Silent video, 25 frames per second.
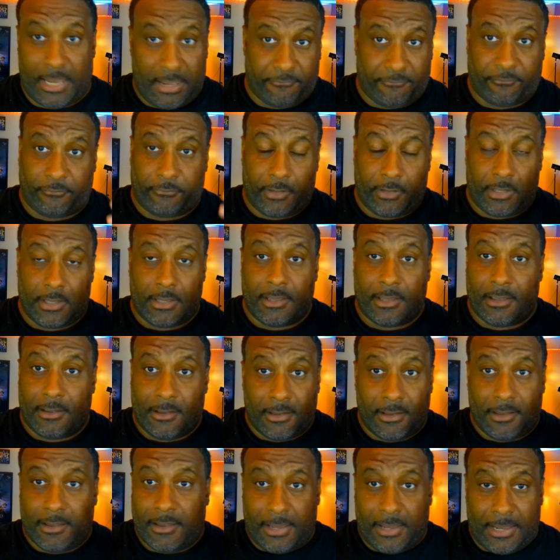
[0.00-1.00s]
If
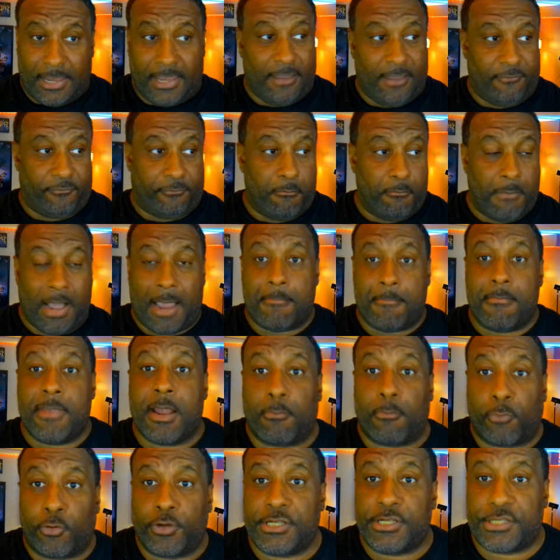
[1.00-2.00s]
my
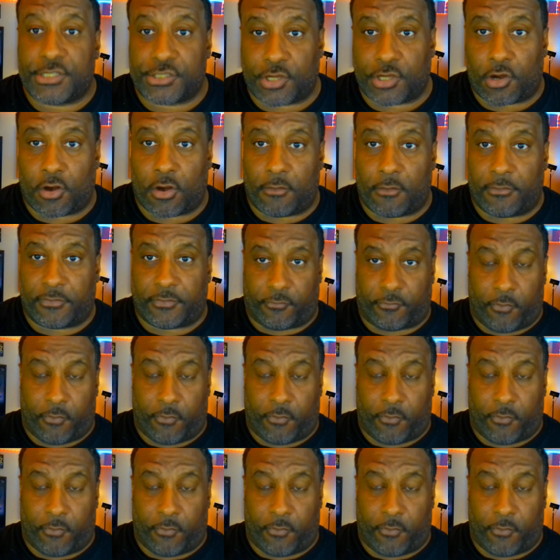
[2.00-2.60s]
memory serves